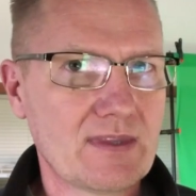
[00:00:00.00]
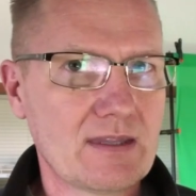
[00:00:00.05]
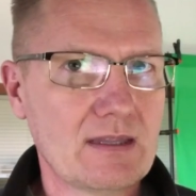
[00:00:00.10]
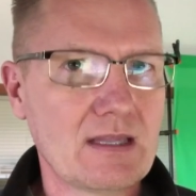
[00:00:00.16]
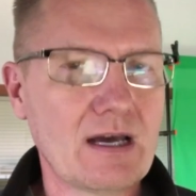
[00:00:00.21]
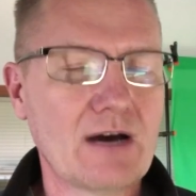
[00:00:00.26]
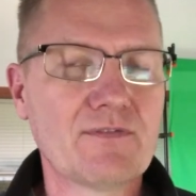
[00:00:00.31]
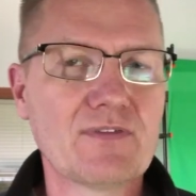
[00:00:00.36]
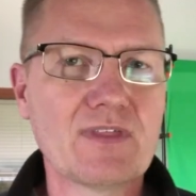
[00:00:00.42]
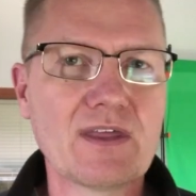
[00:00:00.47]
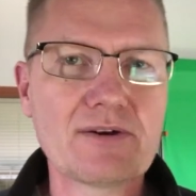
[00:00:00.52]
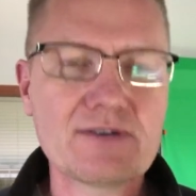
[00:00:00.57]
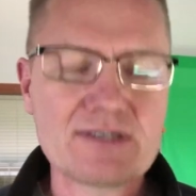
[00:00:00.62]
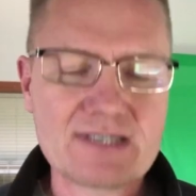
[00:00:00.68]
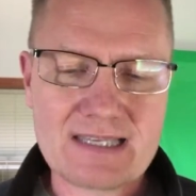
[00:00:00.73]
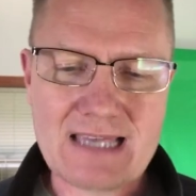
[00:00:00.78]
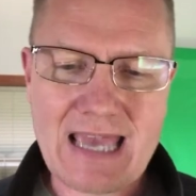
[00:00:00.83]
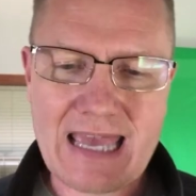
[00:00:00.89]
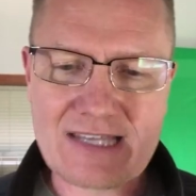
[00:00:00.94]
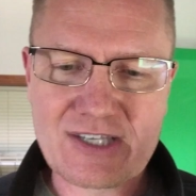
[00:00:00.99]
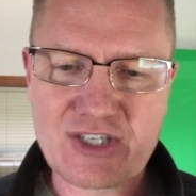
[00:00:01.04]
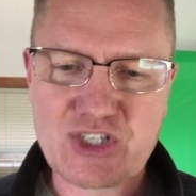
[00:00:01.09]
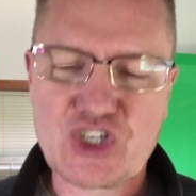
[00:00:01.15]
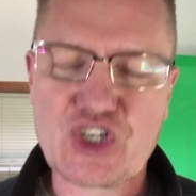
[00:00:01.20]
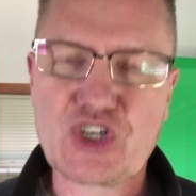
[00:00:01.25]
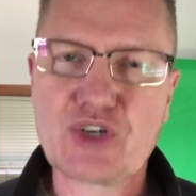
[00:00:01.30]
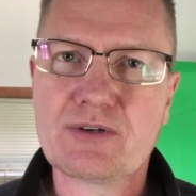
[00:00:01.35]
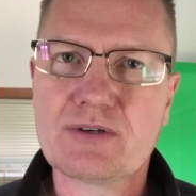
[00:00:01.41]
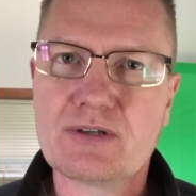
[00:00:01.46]
Now, if there's a
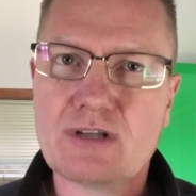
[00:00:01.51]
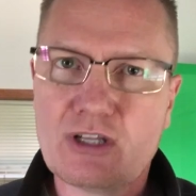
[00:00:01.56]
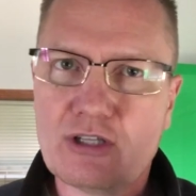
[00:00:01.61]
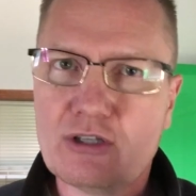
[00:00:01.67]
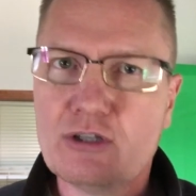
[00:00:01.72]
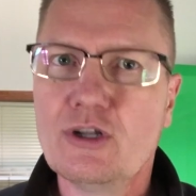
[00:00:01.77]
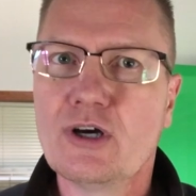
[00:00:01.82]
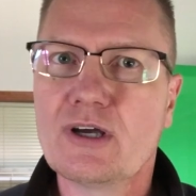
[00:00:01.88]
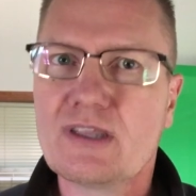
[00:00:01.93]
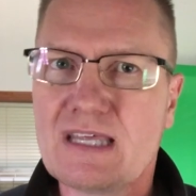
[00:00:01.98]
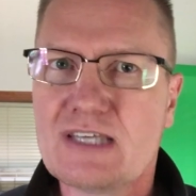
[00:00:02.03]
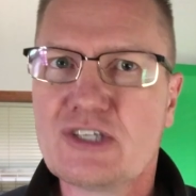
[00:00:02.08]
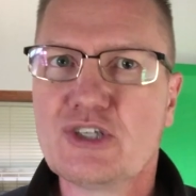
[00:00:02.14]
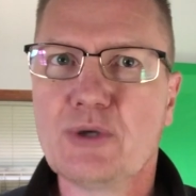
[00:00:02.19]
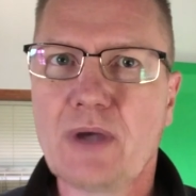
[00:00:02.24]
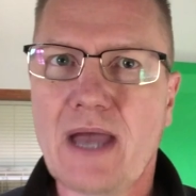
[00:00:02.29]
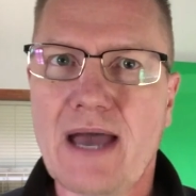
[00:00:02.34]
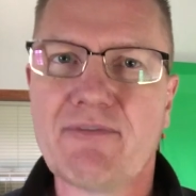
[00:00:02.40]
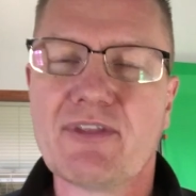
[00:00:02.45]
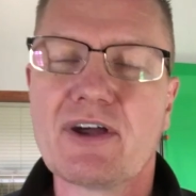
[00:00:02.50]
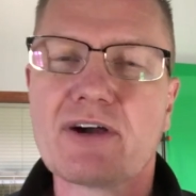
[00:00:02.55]
certain look that you have,